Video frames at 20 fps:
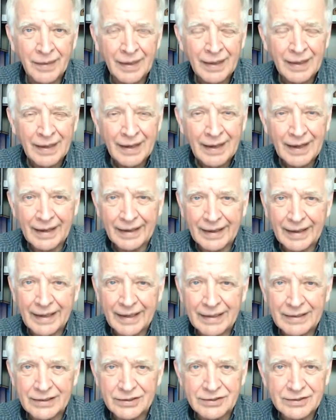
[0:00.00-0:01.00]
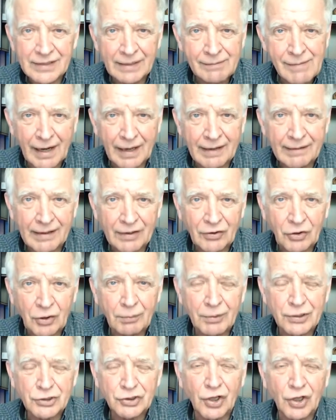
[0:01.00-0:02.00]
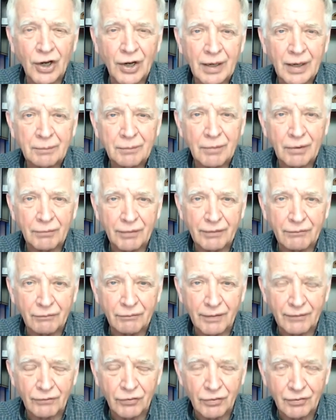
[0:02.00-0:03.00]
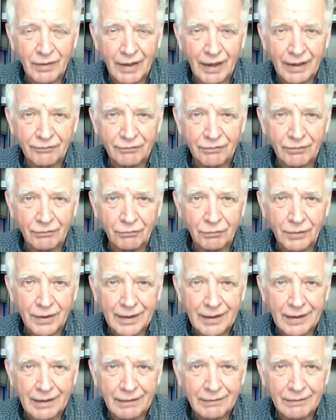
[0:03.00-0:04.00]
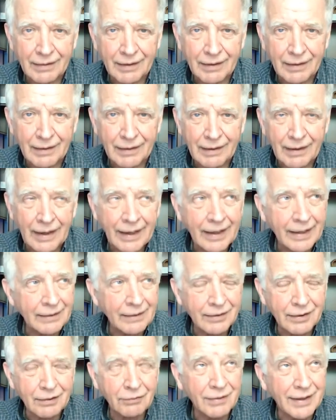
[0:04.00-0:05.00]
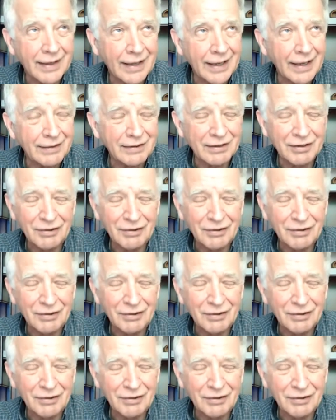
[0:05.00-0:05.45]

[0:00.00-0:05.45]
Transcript: Again, I'm not going to take too much time. We, have i recanted, recanted, that's